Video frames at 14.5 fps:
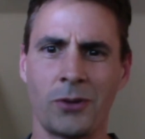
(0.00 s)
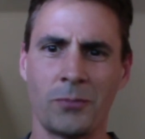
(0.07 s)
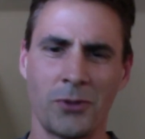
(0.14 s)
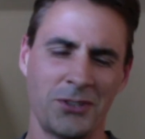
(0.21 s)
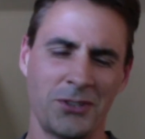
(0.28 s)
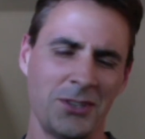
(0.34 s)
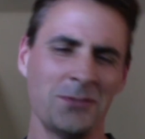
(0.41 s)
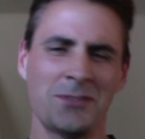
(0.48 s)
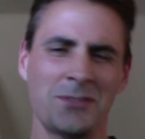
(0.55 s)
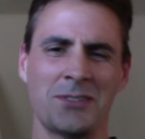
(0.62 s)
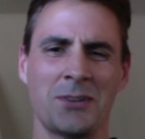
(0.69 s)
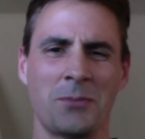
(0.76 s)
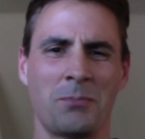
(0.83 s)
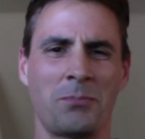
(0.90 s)
I'm like, use
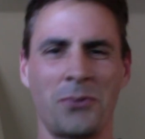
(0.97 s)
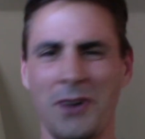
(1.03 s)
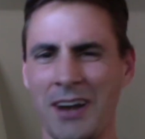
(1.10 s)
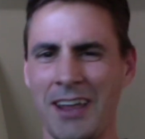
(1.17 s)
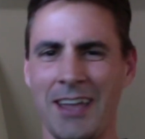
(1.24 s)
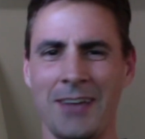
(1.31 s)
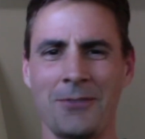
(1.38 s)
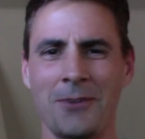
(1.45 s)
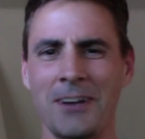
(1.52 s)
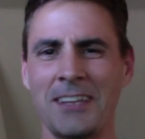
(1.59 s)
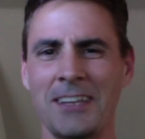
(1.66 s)
the brake? What are